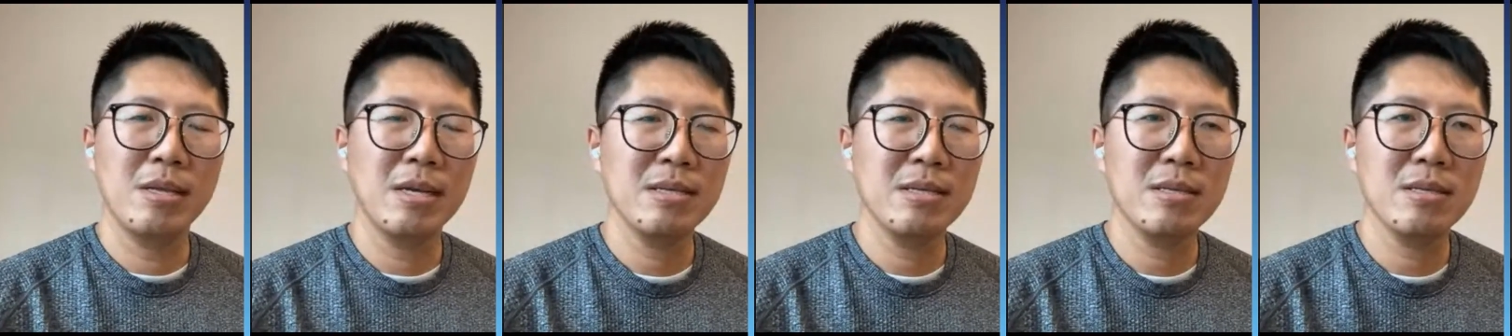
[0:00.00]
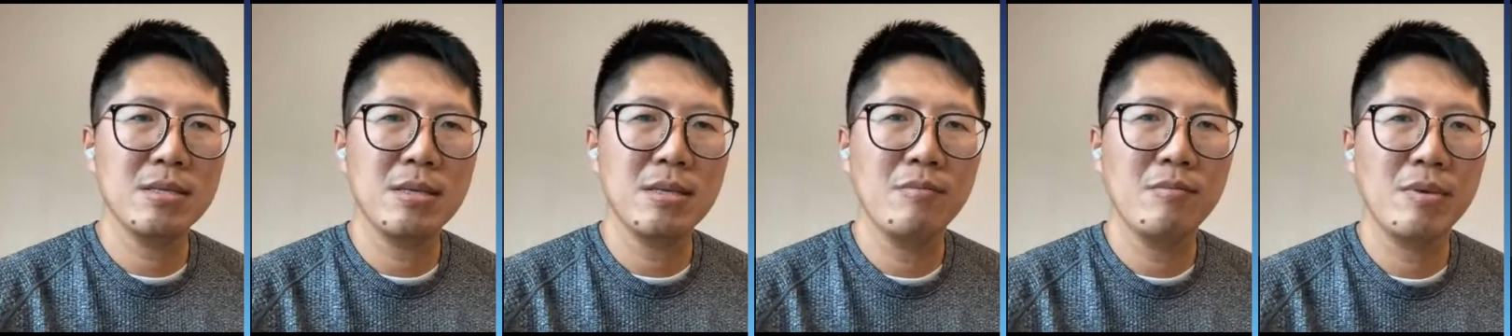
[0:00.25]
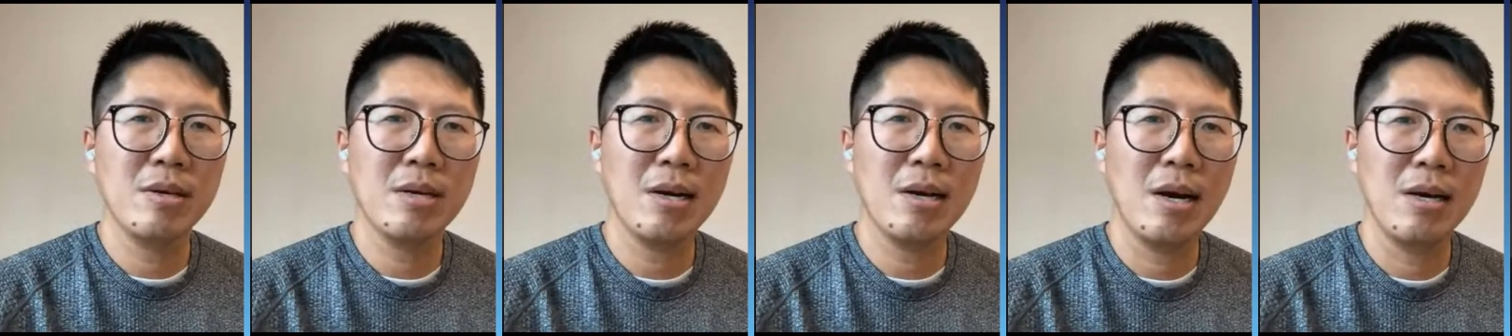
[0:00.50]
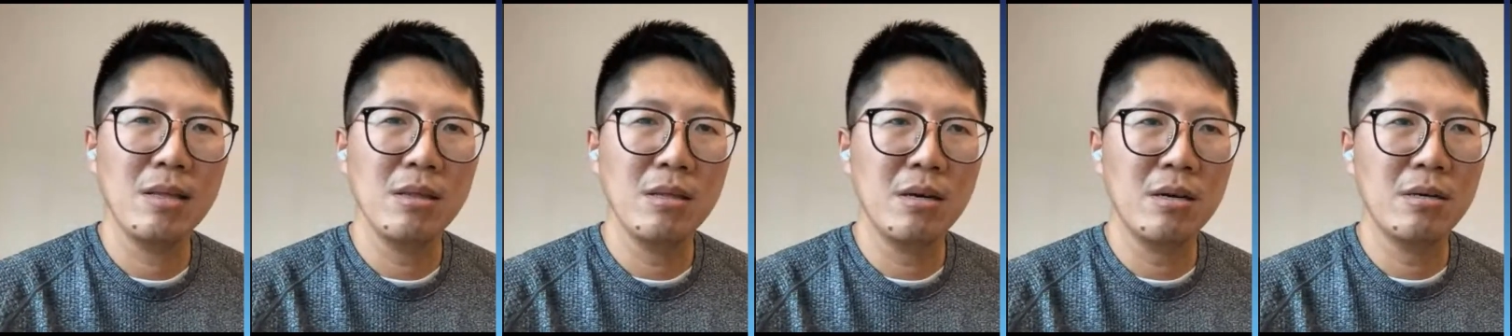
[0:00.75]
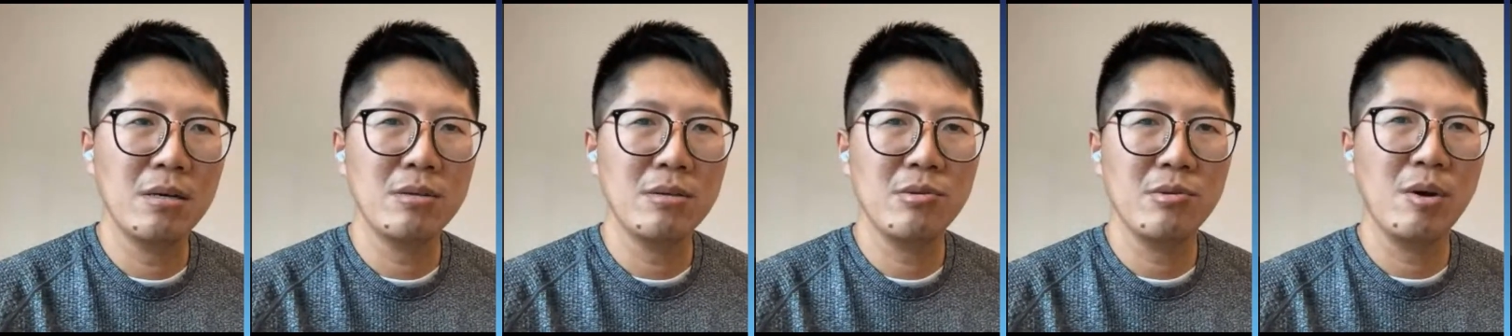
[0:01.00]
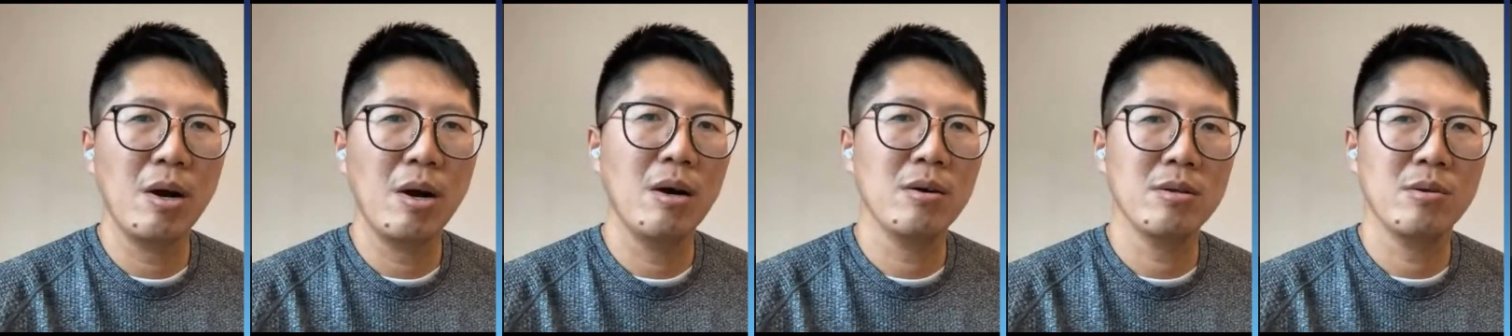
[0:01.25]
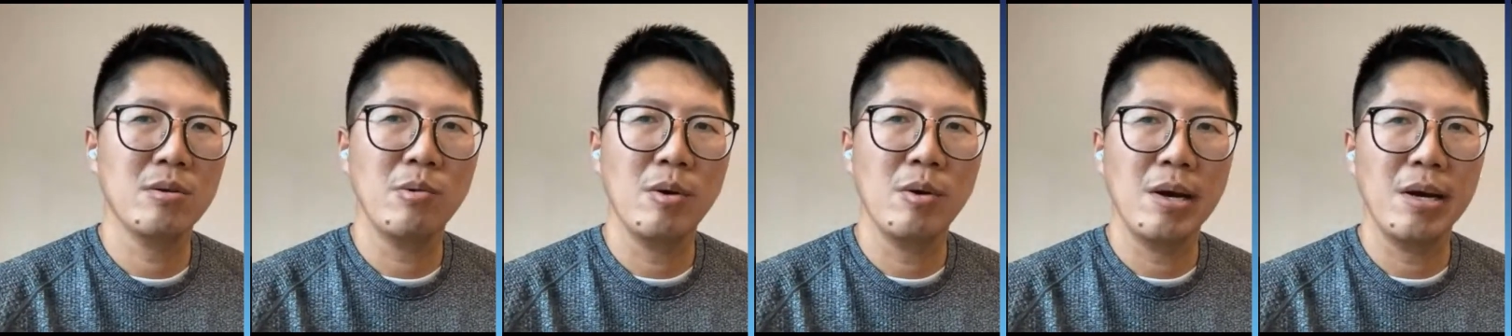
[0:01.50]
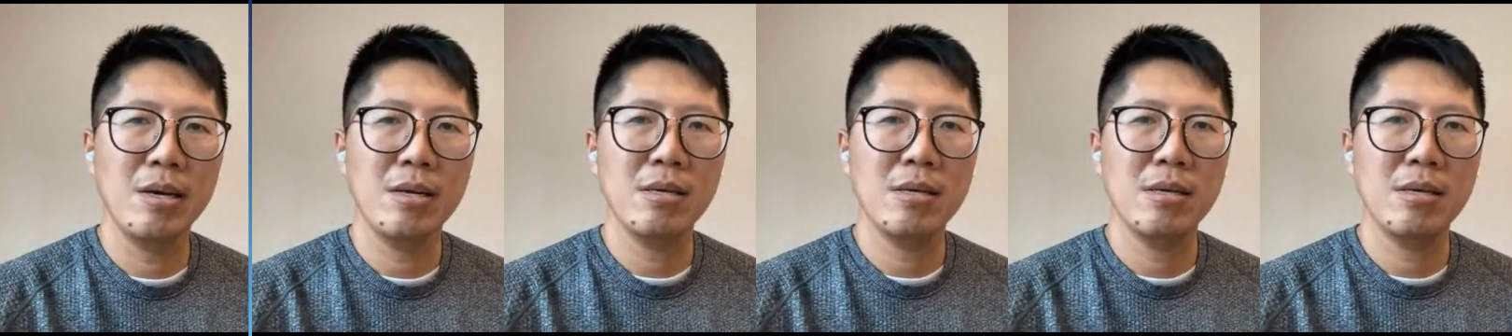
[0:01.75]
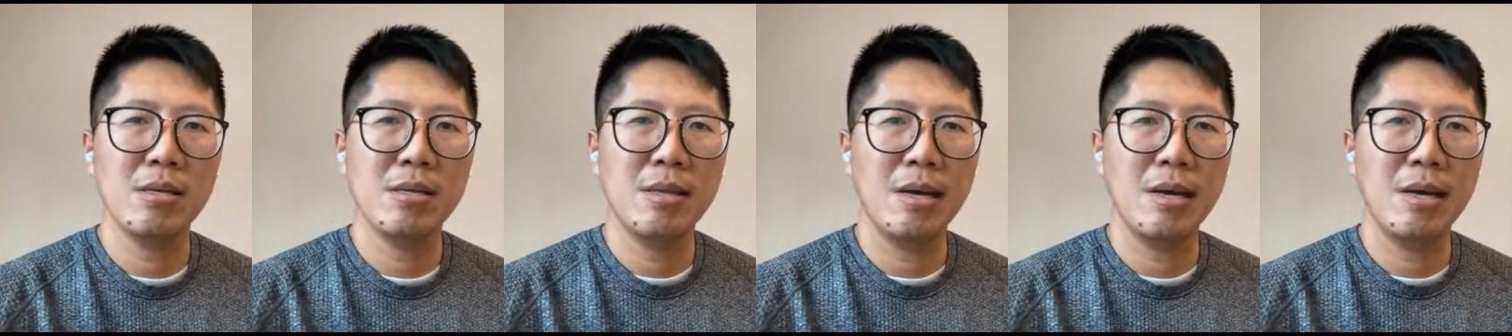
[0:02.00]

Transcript: This is something I learned throughout the way,